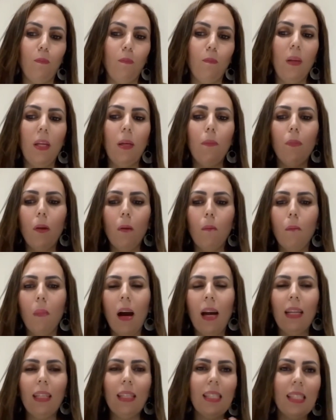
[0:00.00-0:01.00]
People
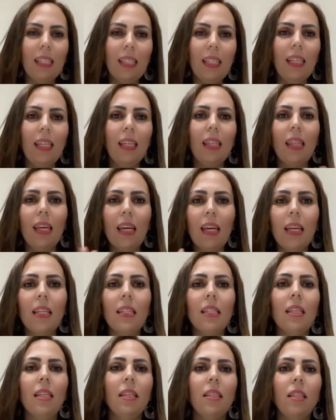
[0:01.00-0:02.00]
might see
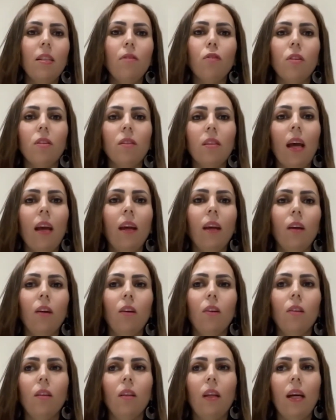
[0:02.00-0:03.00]
things in a different
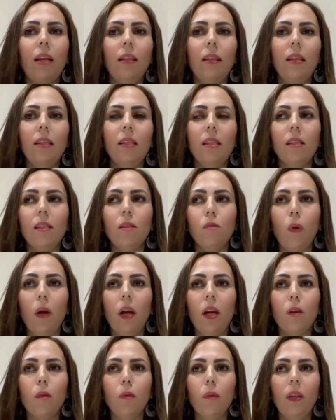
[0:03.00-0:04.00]
angle, and this is
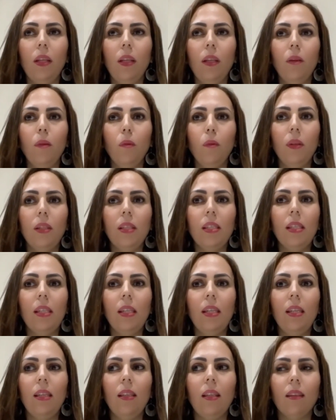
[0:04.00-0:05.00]
where we
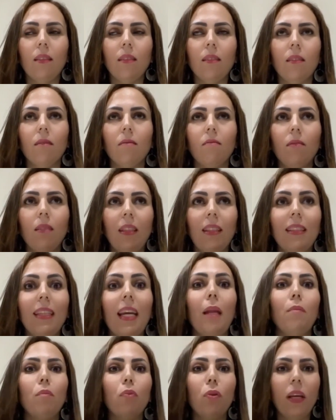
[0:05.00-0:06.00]
see that it
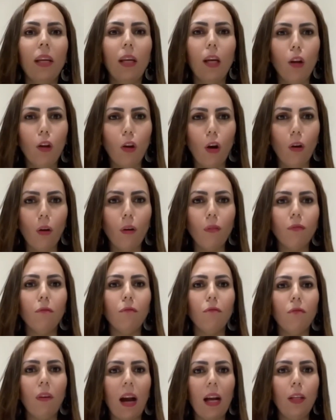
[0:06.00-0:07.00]
can bring a lot of
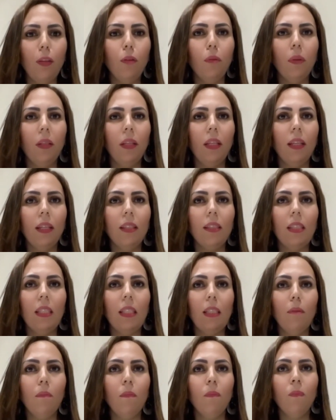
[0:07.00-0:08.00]
value within a
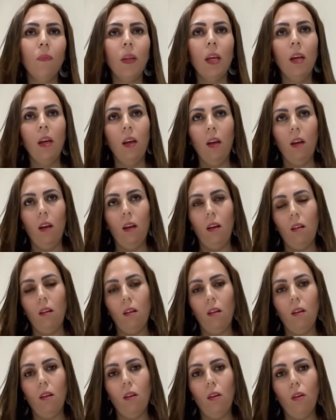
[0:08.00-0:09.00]
team.
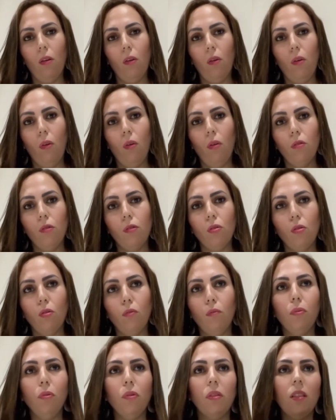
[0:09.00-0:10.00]
Also
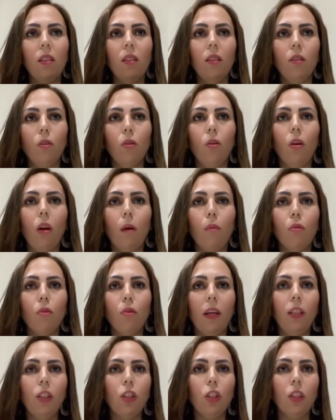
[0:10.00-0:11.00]
boosting the
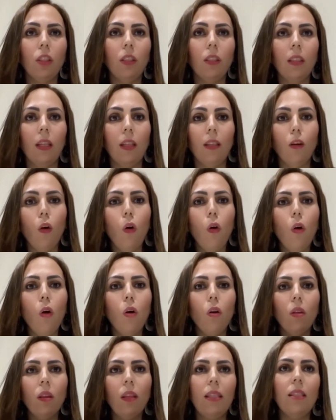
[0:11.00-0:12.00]
collaboration, and
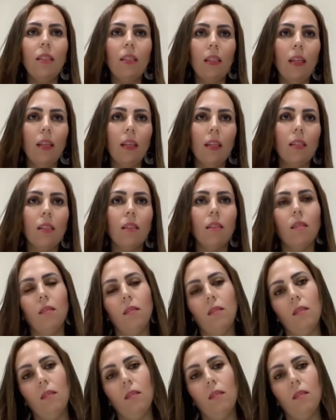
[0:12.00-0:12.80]
all these things